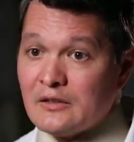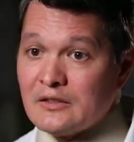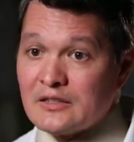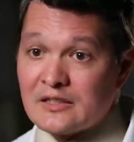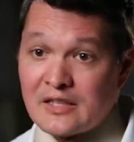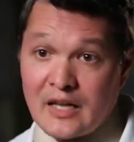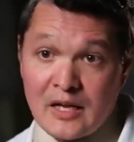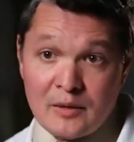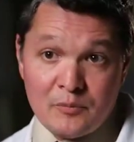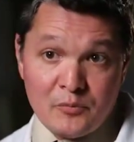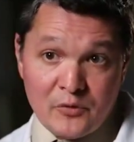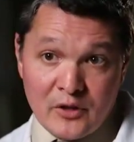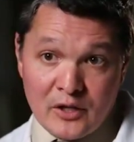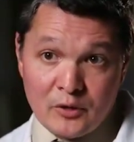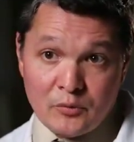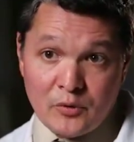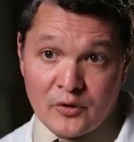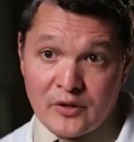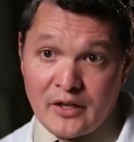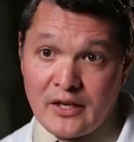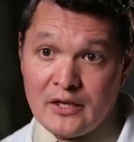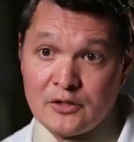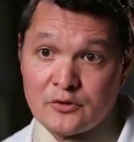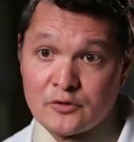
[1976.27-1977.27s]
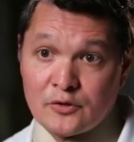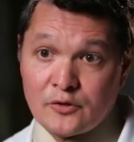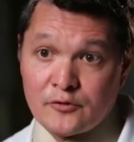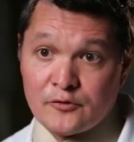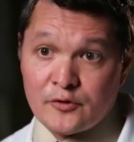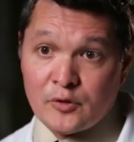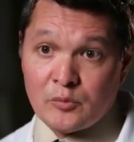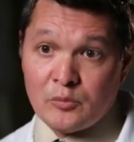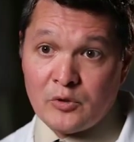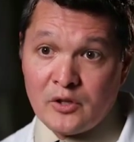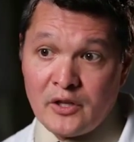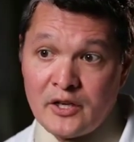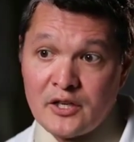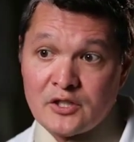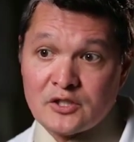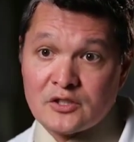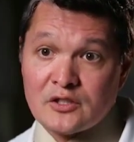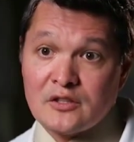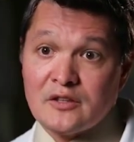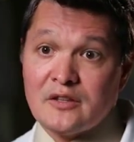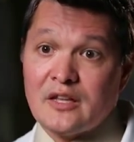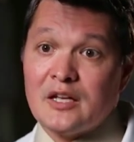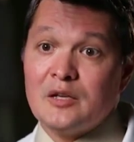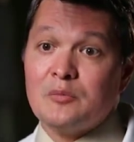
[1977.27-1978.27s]
Same thing with atrial
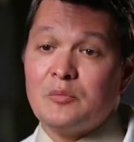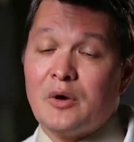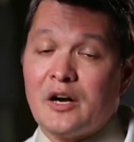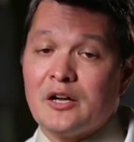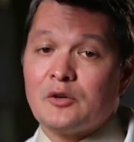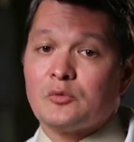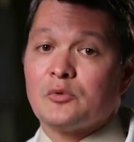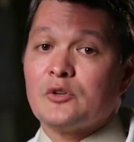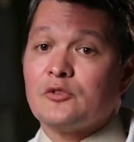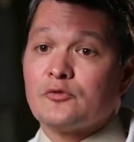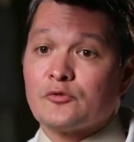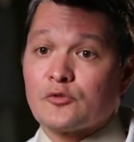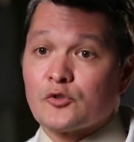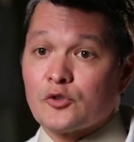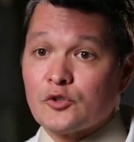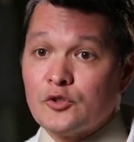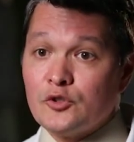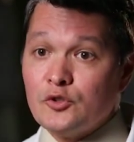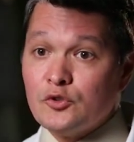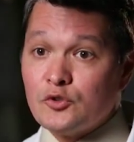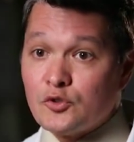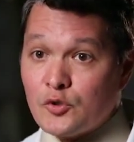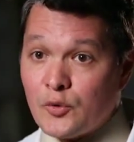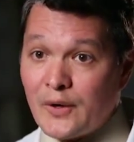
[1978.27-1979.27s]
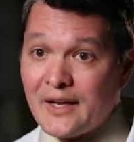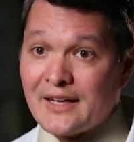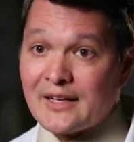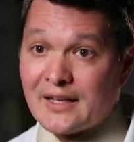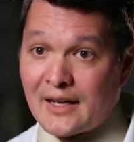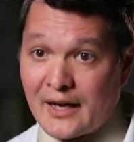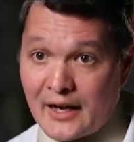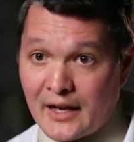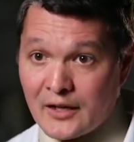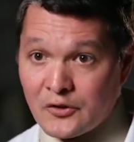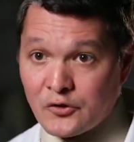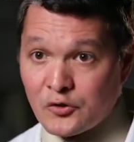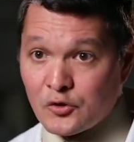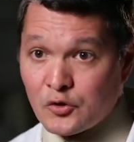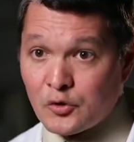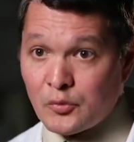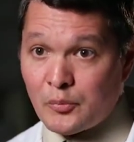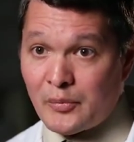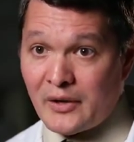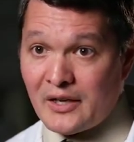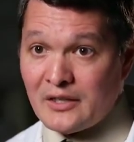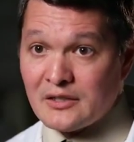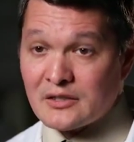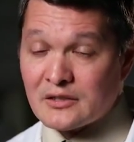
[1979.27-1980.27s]
fibrillation. They might refer you to a
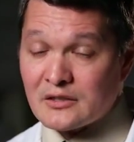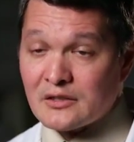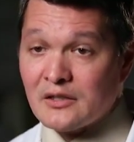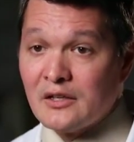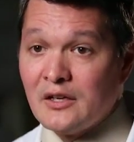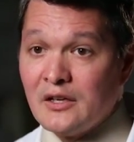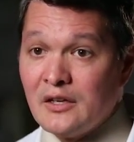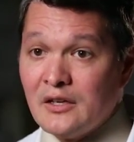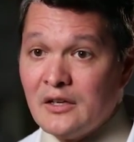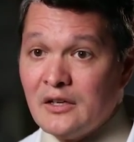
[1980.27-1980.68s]
catheter-based